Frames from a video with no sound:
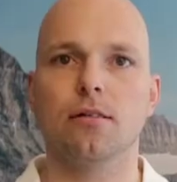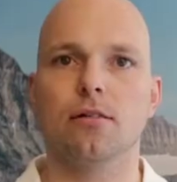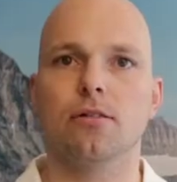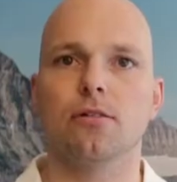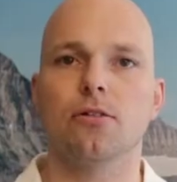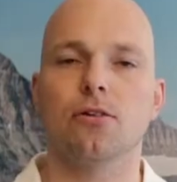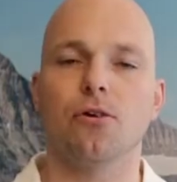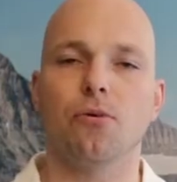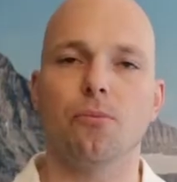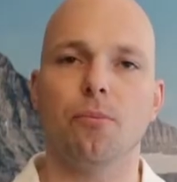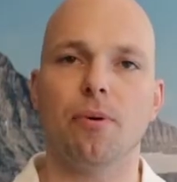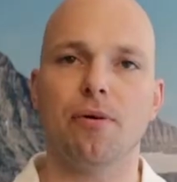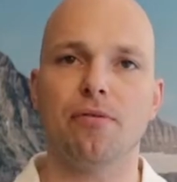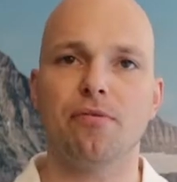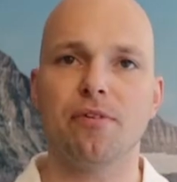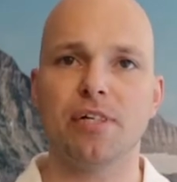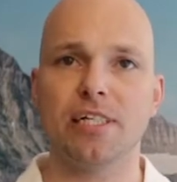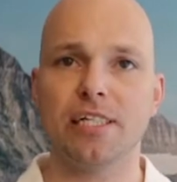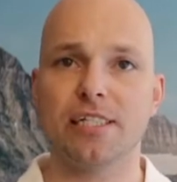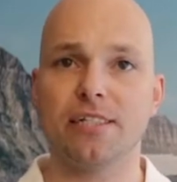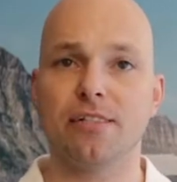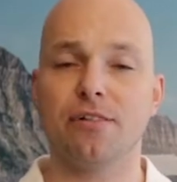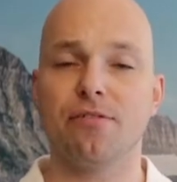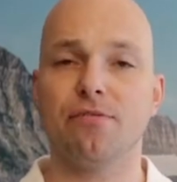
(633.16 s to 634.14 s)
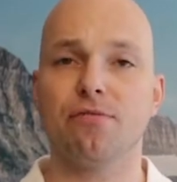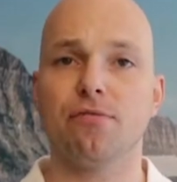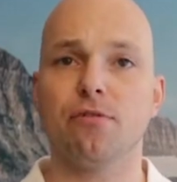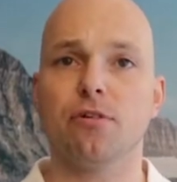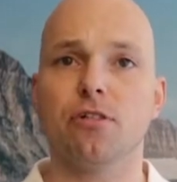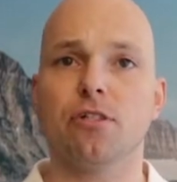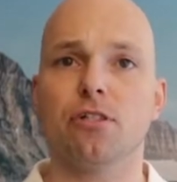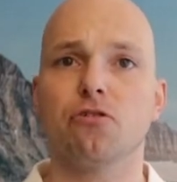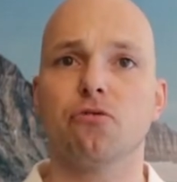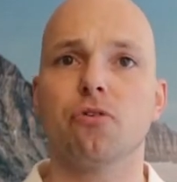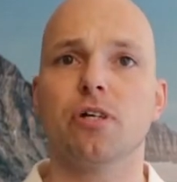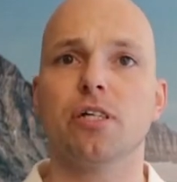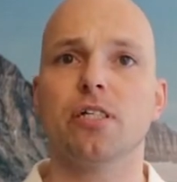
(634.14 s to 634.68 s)
So by finishing the
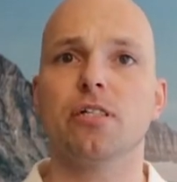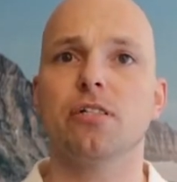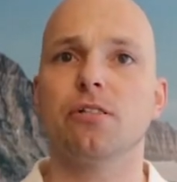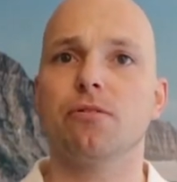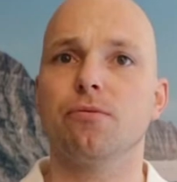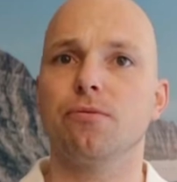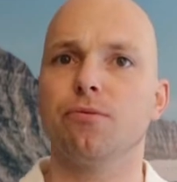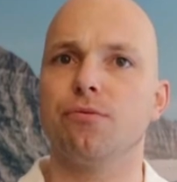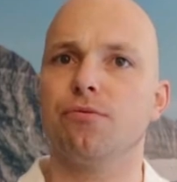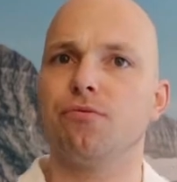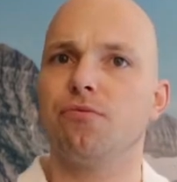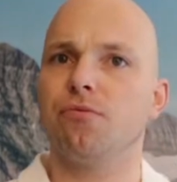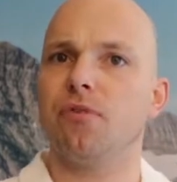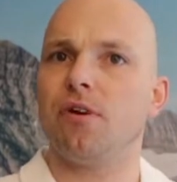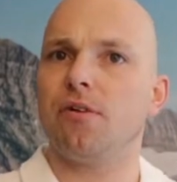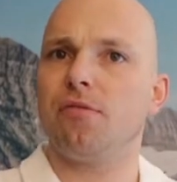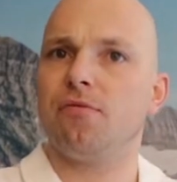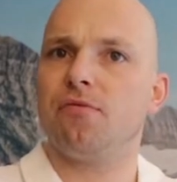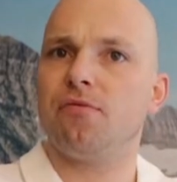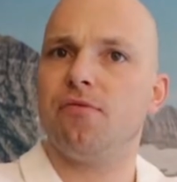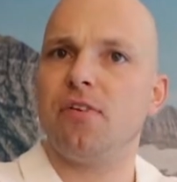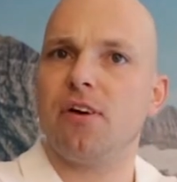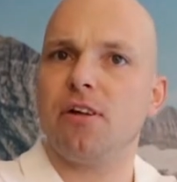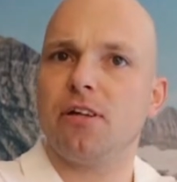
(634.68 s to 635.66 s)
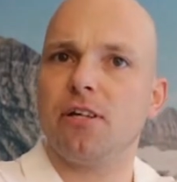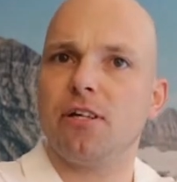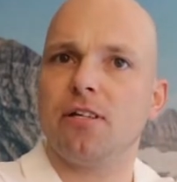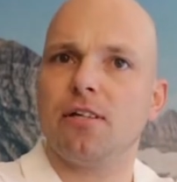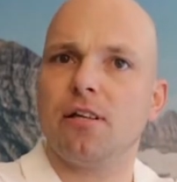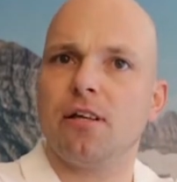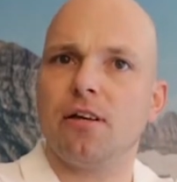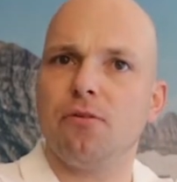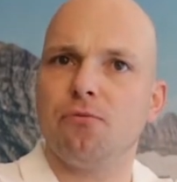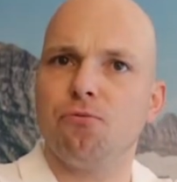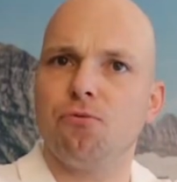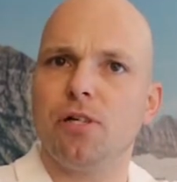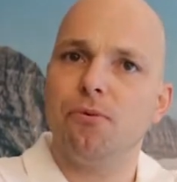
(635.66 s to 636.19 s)
first stretch, you've felt it
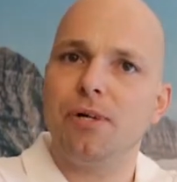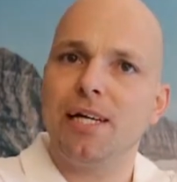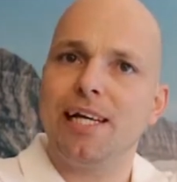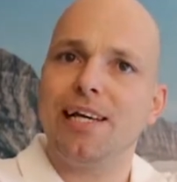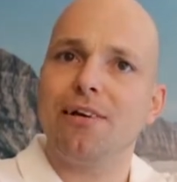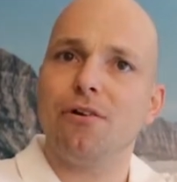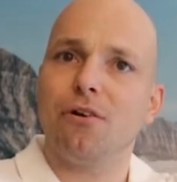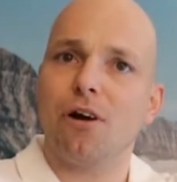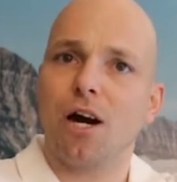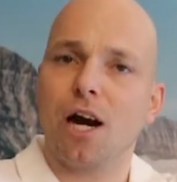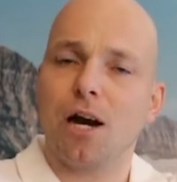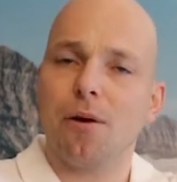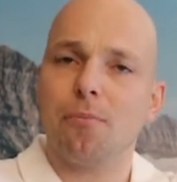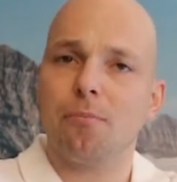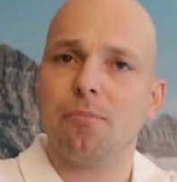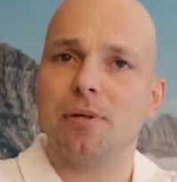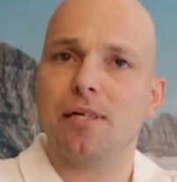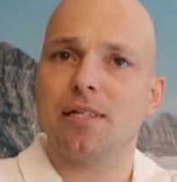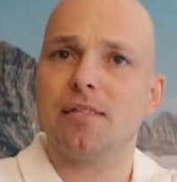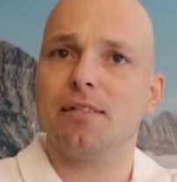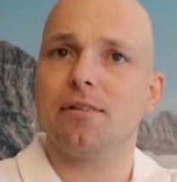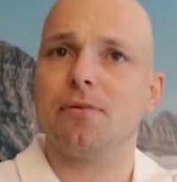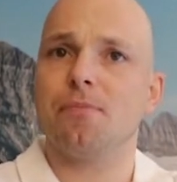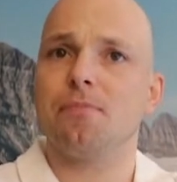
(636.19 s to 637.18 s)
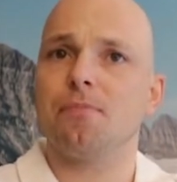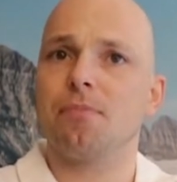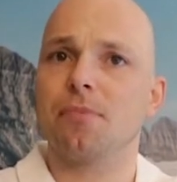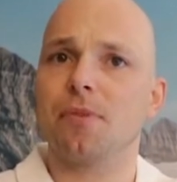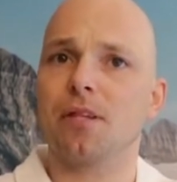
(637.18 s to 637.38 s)
really in your armpit,